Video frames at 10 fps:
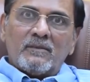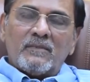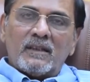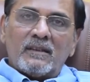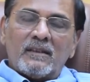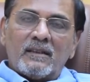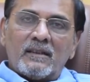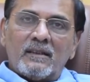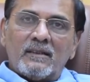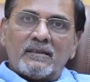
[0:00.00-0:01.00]
But
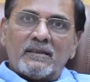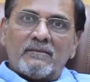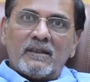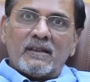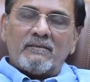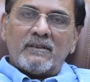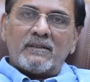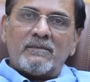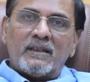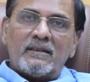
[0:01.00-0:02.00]
luckily Shiva
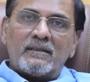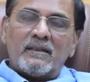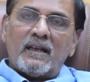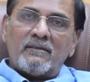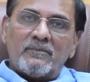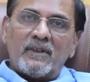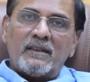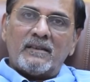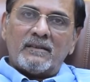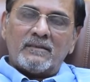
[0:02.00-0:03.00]
convinced me and he said have a
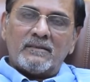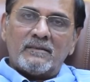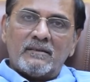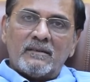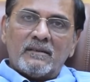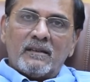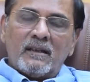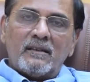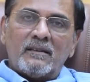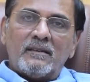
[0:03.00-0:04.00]
meeting.
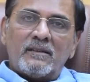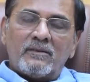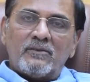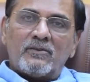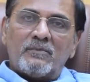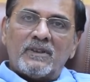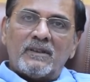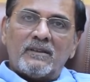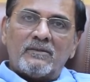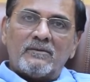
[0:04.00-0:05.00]
He introduced
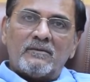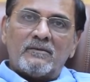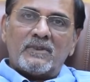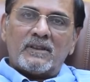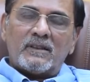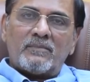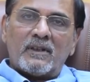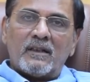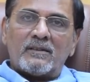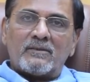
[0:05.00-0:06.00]
me to Mr.
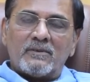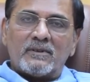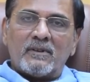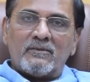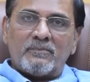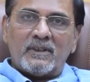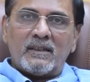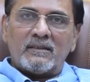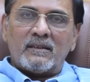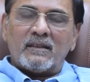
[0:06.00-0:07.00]
Prakash Kochar of
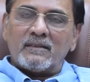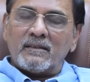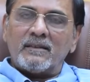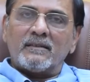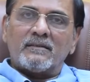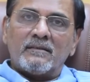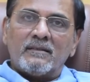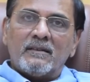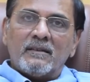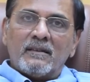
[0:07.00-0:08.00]
PKC Consulting
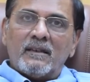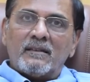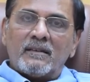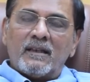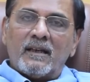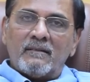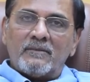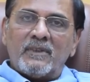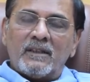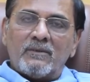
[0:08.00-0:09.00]
and said have
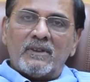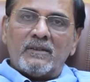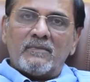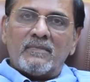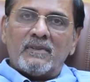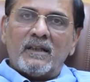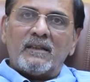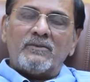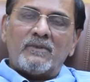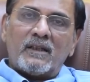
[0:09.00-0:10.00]
a meeting with them
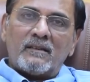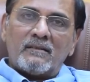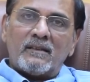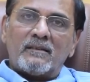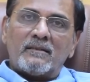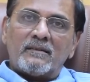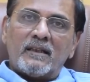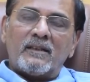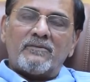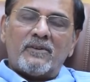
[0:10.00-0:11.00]
and you can then
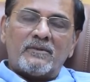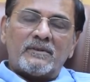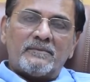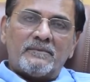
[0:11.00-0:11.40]
take it forward.